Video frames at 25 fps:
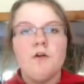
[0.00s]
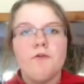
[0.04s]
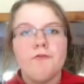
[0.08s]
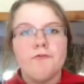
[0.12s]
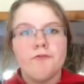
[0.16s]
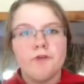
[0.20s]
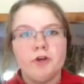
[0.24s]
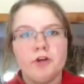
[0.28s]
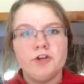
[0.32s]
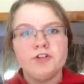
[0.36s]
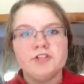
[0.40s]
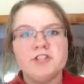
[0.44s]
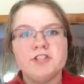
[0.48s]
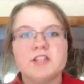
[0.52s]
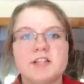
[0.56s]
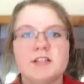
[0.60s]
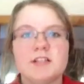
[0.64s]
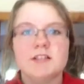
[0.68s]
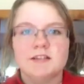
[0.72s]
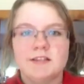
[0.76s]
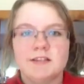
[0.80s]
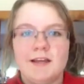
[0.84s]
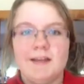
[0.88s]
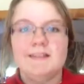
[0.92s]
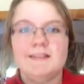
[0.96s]

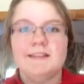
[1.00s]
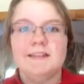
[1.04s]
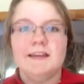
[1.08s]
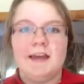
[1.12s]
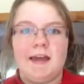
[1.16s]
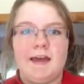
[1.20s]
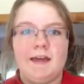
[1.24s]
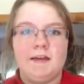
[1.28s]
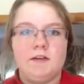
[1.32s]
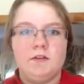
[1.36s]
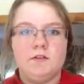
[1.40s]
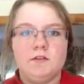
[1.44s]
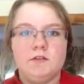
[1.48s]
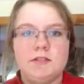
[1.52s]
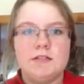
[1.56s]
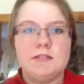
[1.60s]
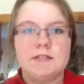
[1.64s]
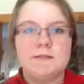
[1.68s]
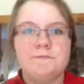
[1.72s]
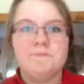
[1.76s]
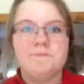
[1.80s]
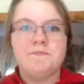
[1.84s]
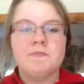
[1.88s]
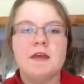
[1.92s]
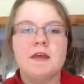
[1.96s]
First, light the
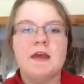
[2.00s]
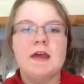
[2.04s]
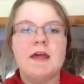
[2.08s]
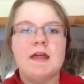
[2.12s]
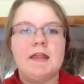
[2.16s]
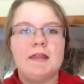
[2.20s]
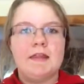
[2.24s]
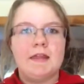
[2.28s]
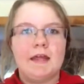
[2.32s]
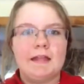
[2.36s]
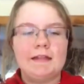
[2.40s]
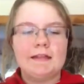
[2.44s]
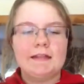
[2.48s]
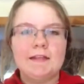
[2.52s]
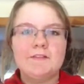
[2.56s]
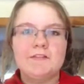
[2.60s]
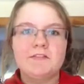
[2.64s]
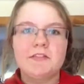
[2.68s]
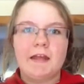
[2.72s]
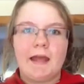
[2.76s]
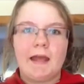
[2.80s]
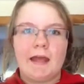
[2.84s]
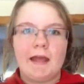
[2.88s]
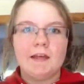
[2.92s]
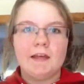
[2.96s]
candles. Then leave
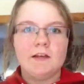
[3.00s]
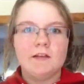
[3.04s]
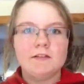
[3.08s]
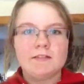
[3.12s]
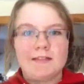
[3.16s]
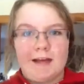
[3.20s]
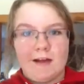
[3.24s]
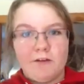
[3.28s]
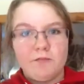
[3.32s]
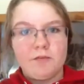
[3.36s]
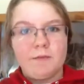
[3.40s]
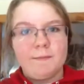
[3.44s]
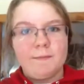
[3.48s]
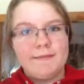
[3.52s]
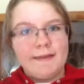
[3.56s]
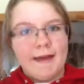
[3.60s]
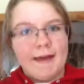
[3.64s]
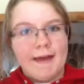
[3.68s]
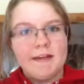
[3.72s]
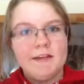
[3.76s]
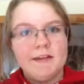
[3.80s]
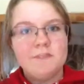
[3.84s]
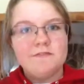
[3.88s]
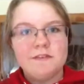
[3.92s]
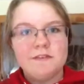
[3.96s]
the candles out from
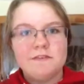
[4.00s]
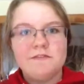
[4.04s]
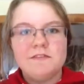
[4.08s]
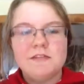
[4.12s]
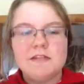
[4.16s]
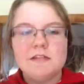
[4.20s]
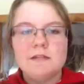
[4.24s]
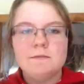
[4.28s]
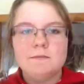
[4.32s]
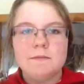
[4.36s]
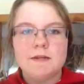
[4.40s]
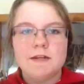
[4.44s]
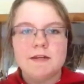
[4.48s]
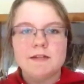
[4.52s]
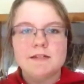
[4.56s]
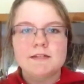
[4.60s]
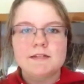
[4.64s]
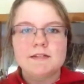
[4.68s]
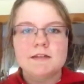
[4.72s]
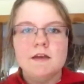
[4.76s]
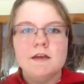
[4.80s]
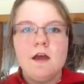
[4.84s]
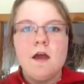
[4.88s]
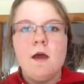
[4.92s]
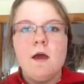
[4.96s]
10 to 15 minutes,